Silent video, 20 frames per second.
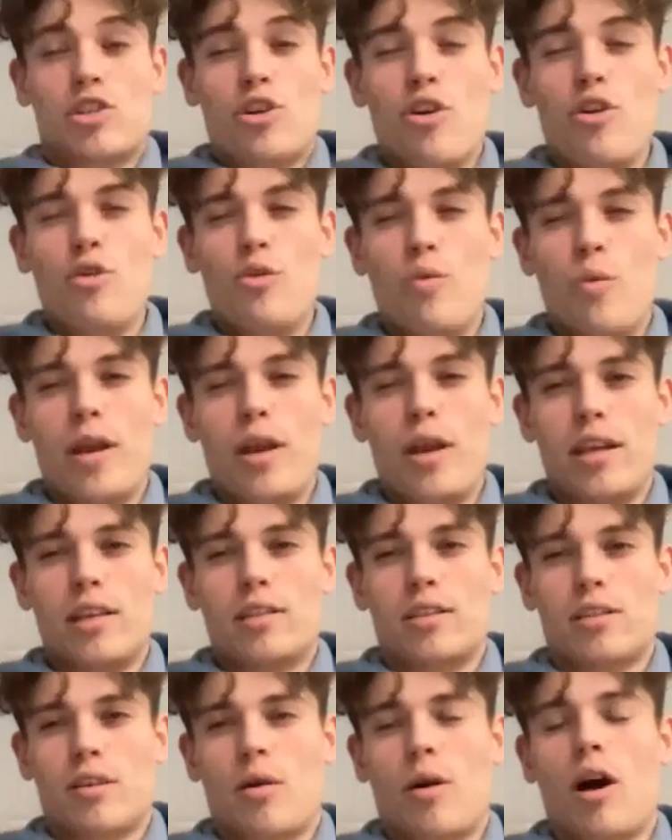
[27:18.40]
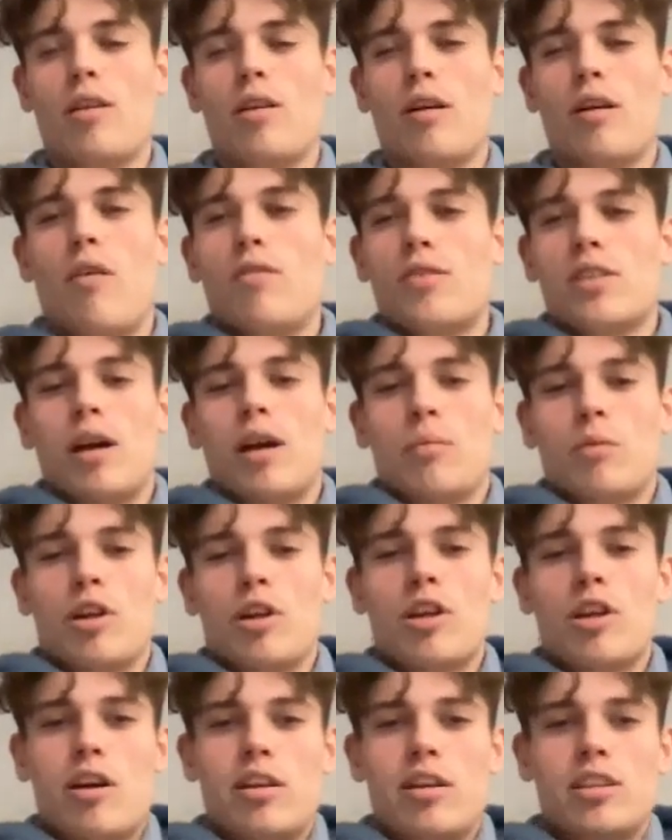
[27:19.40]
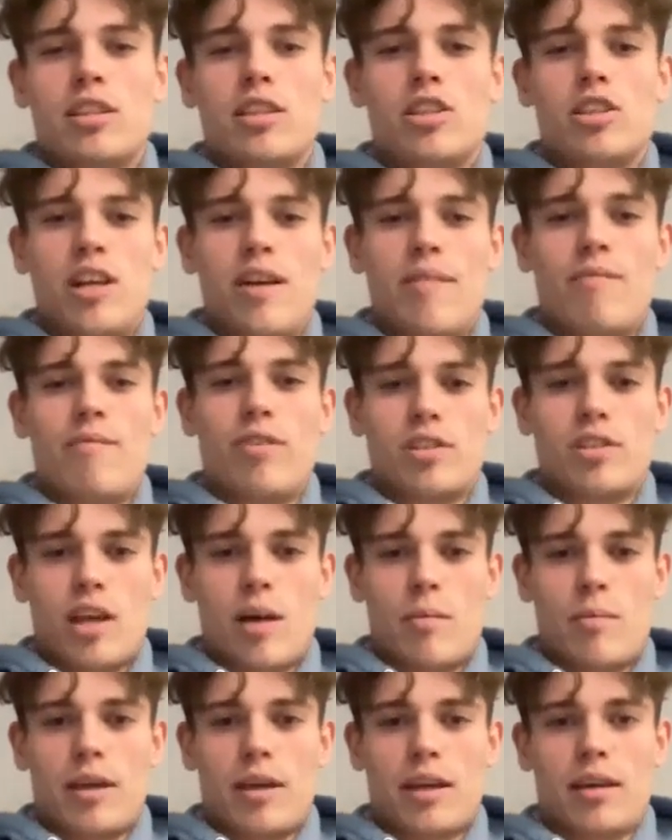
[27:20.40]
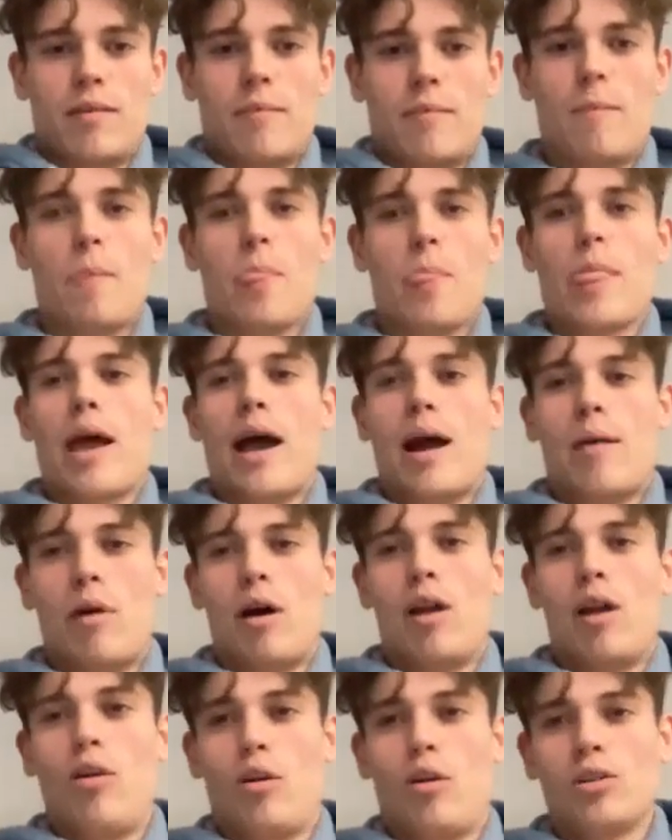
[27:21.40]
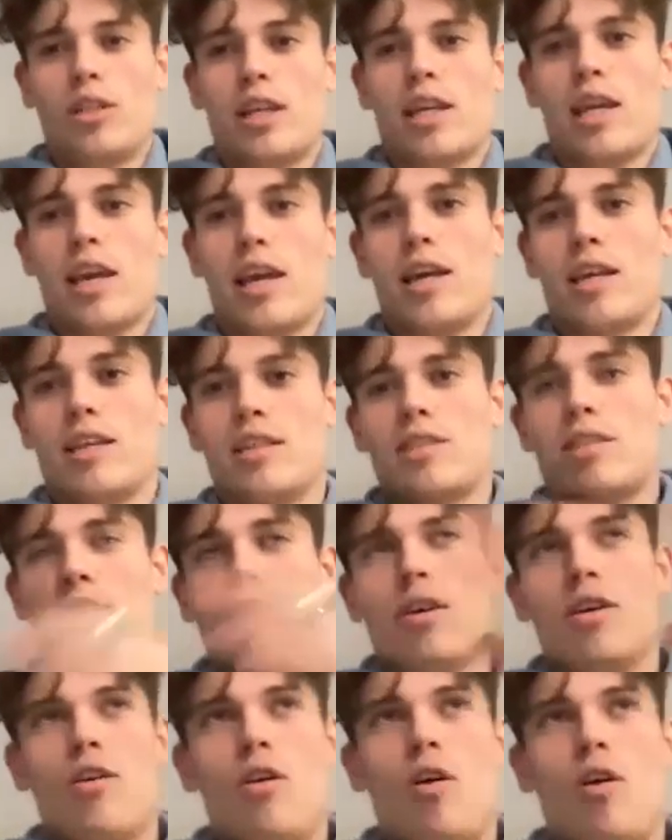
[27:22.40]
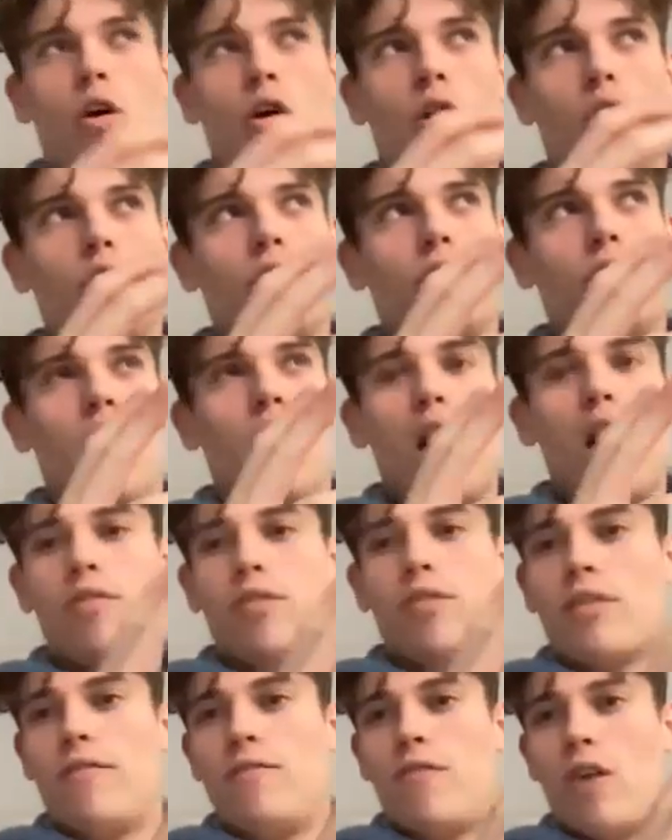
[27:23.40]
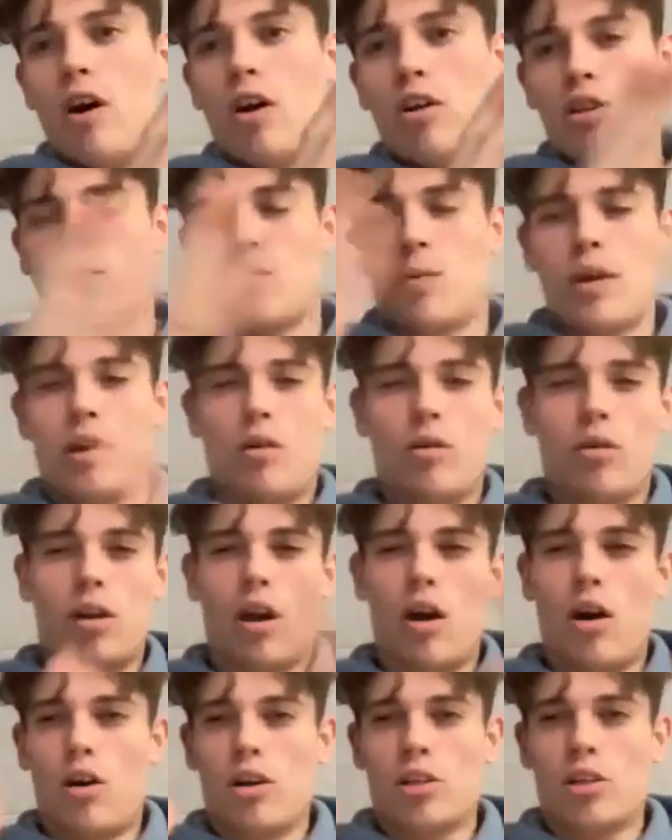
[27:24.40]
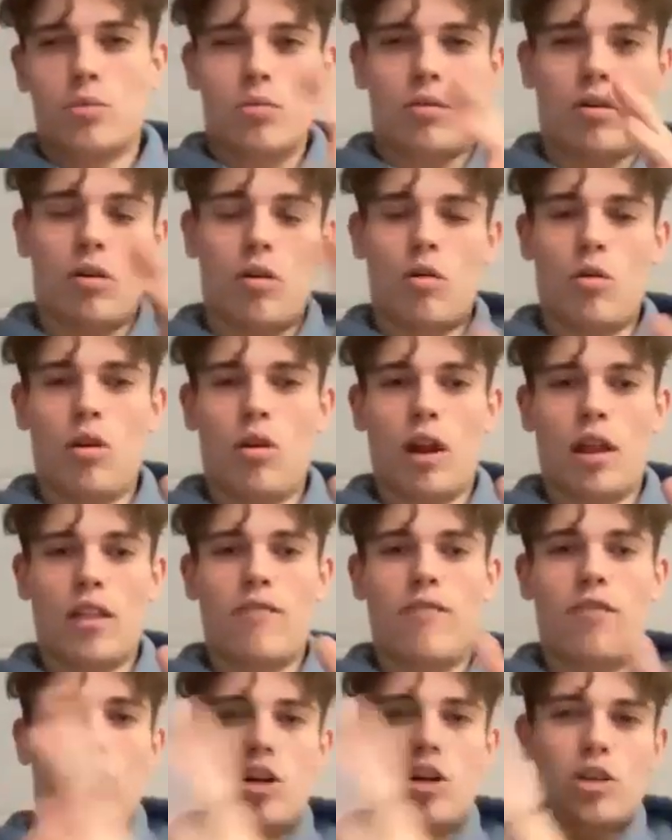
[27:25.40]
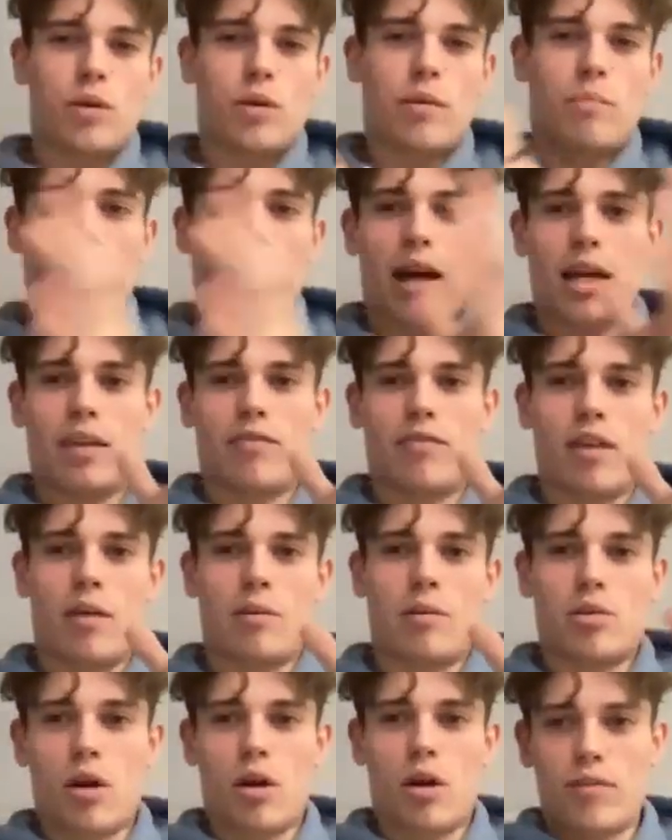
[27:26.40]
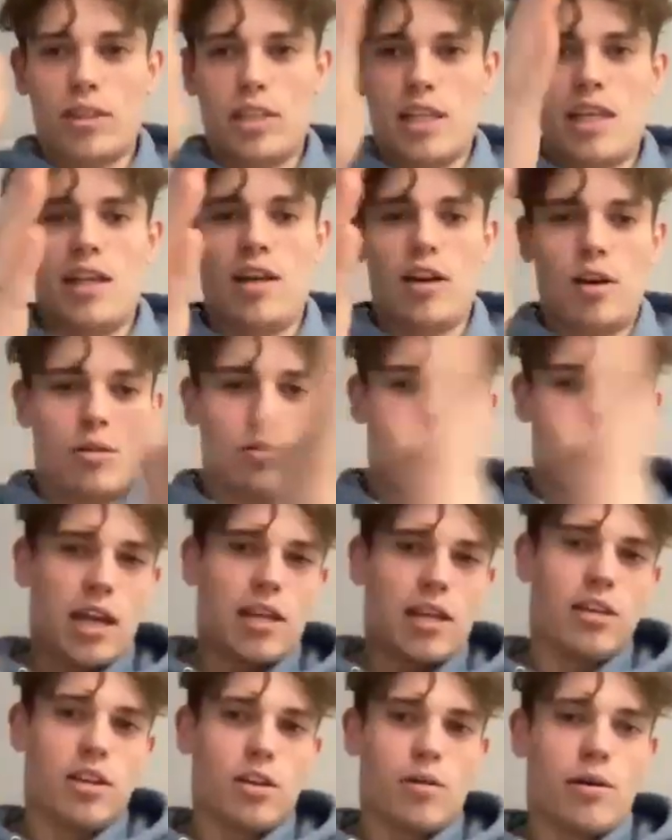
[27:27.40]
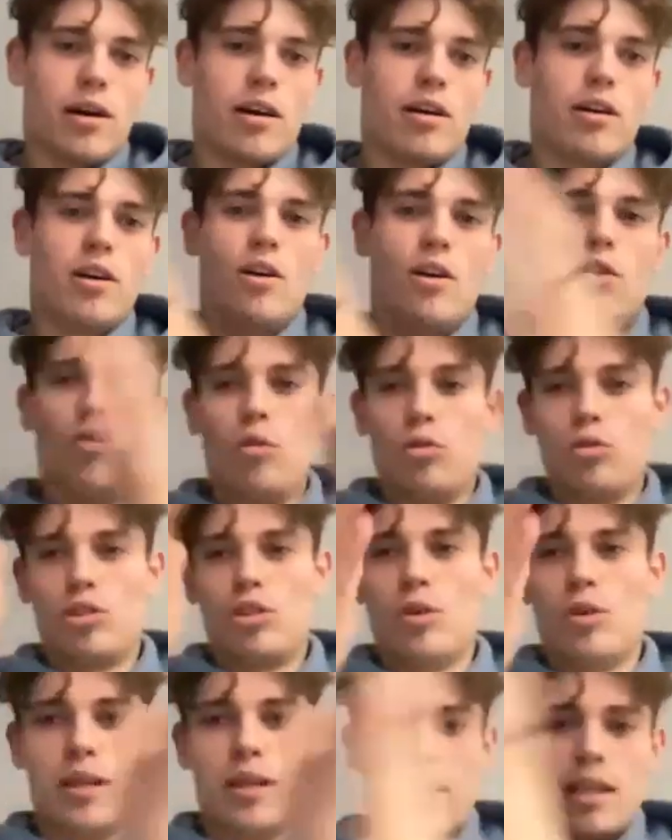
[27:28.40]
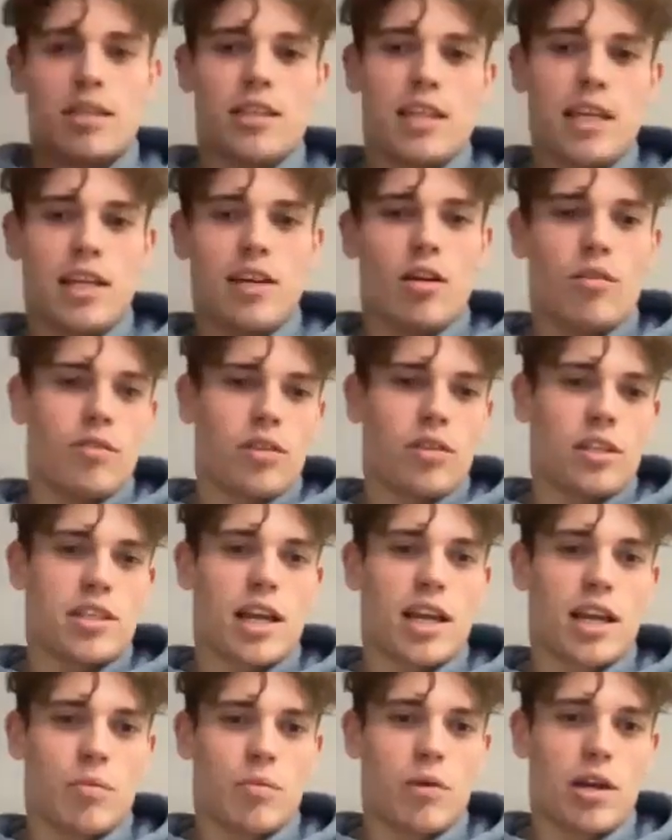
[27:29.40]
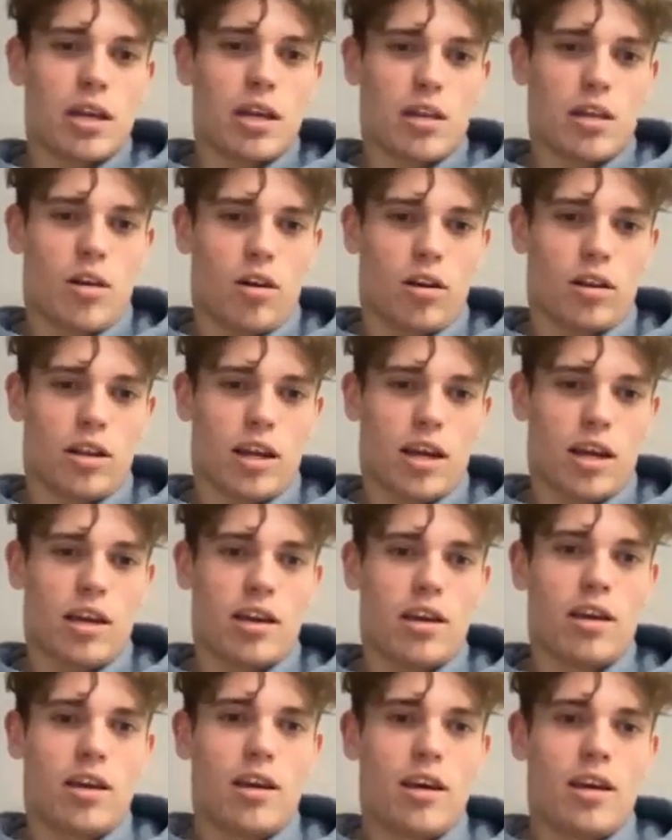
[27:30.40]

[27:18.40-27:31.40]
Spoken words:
2 weeks. So obviously, I'm gonna go into the gym for something, and my logic is on either the first week or the last, or like the first week back, if you get me. So either deload then do it, or do it then deload for the second week of the holiday.